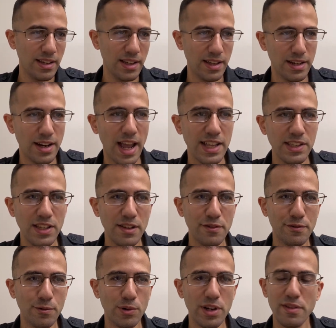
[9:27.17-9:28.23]
in
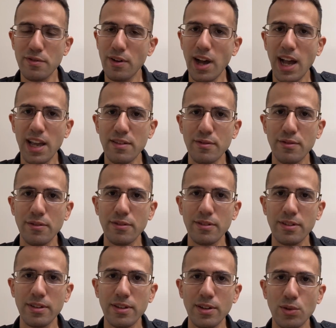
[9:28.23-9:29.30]
1945.
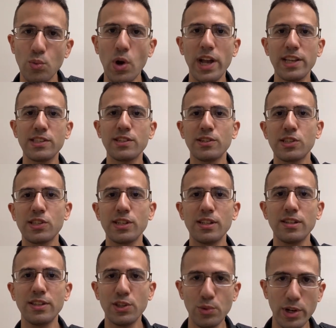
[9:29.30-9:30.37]
Why is there
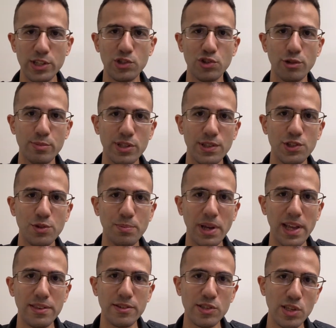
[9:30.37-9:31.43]
still U.S. troops in
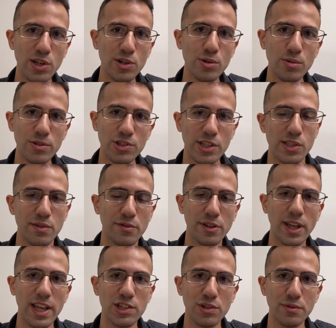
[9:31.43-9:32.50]
Japan? There's no
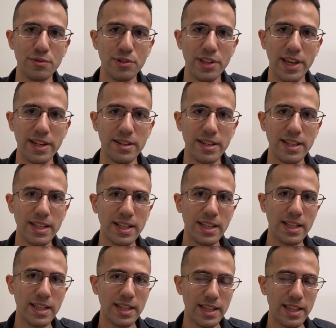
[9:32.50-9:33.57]
justification for that.
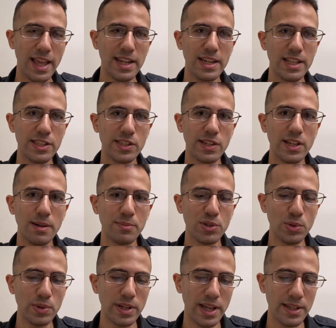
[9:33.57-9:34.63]
That needs to come
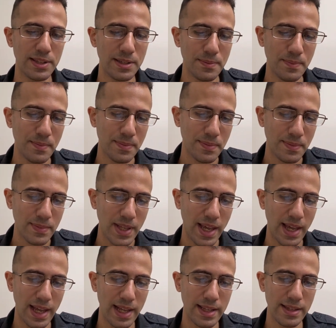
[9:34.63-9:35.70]
to an end.
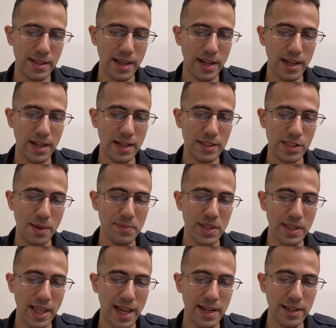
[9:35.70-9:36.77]
And
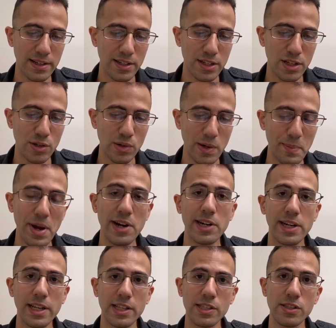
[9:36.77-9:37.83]
something that,
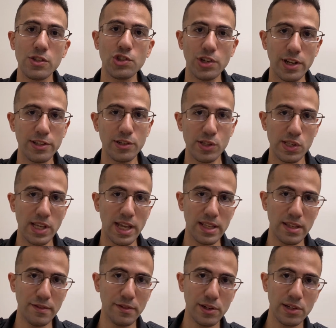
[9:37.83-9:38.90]
Americans should
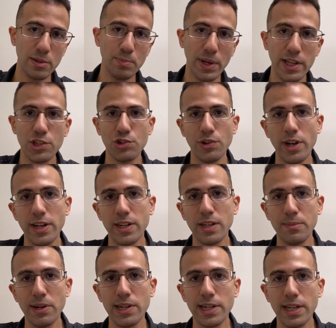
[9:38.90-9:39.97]
understand, if you're a patriotic
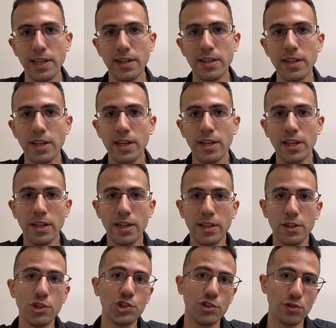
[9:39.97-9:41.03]
American,
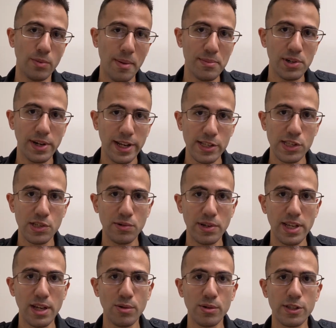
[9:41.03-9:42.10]
you should remember
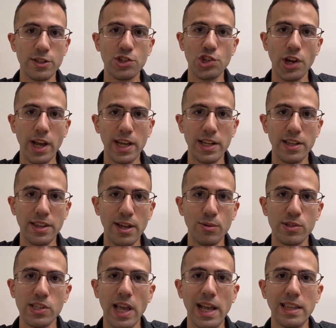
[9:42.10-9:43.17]
history. It was China that
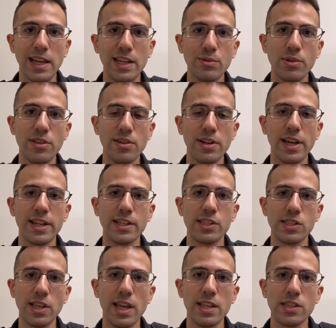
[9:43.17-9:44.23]
was allied with the United
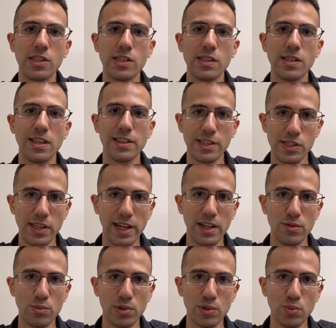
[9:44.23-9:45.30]
States in the
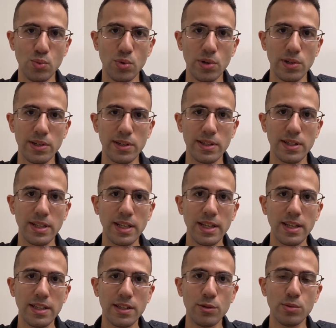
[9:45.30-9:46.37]
Second World War.
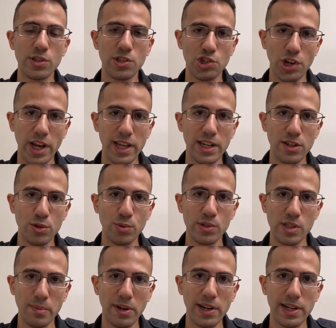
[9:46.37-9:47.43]
It was China who
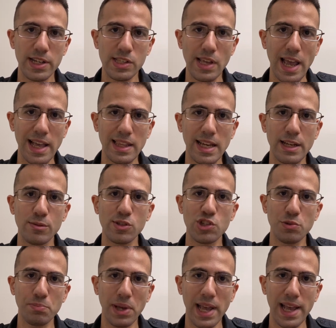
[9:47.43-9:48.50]
was America's ally. It was
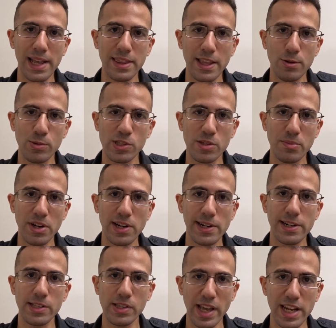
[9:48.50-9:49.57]
Japan that was
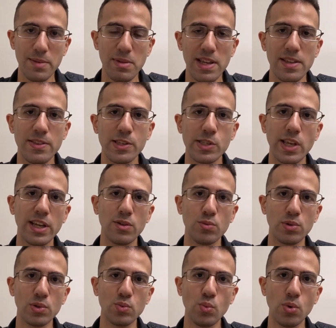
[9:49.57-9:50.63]
America's enemy in the Second
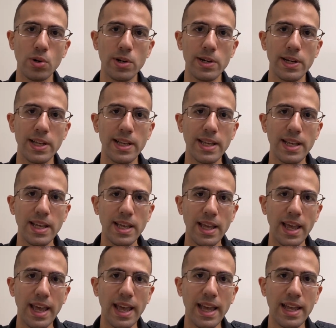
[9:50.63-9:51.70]
World War.
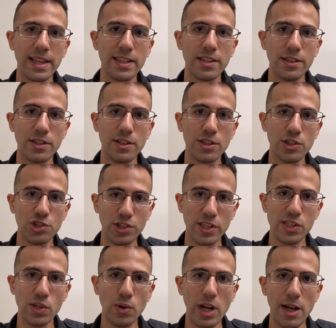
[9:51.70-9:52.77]
And
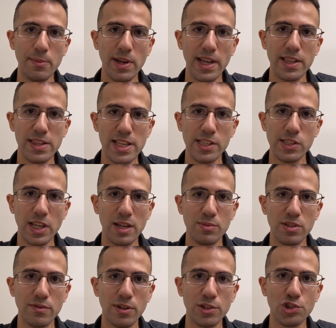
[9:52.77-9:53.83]
Shinzo Abe and these
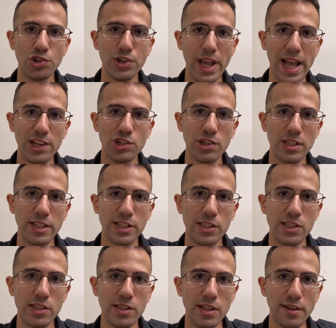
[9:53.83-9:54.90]
types of
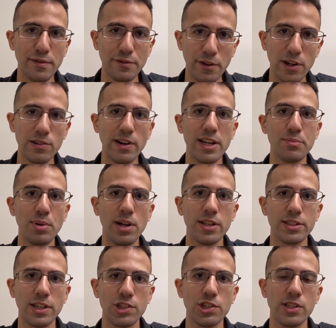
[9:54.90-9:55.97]
ultra-nationalists, far-right
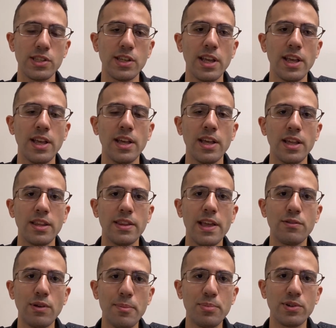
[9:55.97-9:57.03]
politicians, they
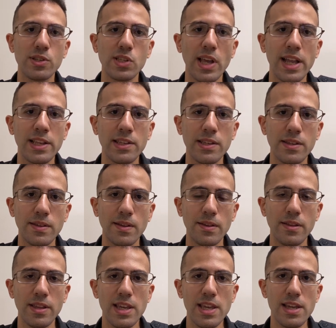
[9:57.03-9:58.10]
represent
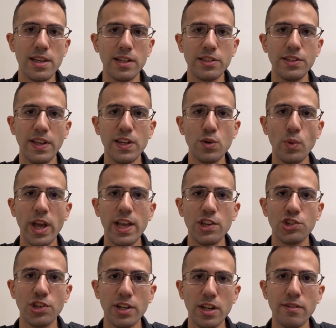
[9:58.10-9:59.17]
the
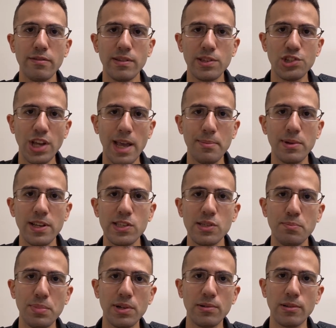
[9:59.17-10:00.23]
continuation of the Japanese
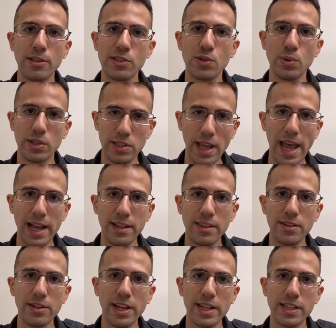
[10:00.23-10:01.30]
imperialists who attacked
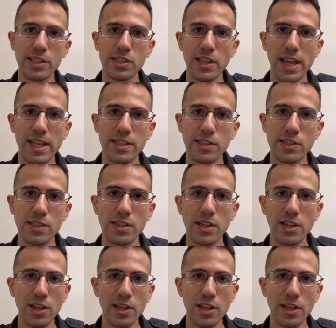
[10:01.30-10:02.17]
the United States,